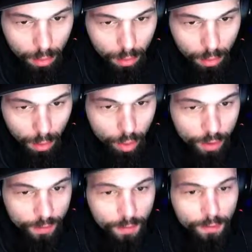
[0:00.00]
And you can
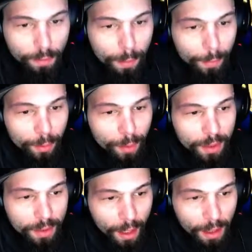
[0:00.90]
say this is probably a pretty
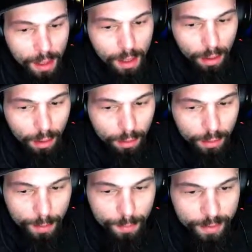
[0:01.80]
tanky
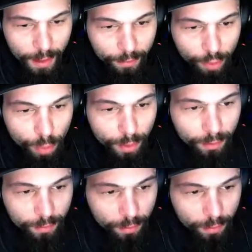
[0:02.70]
team besides Cupidus.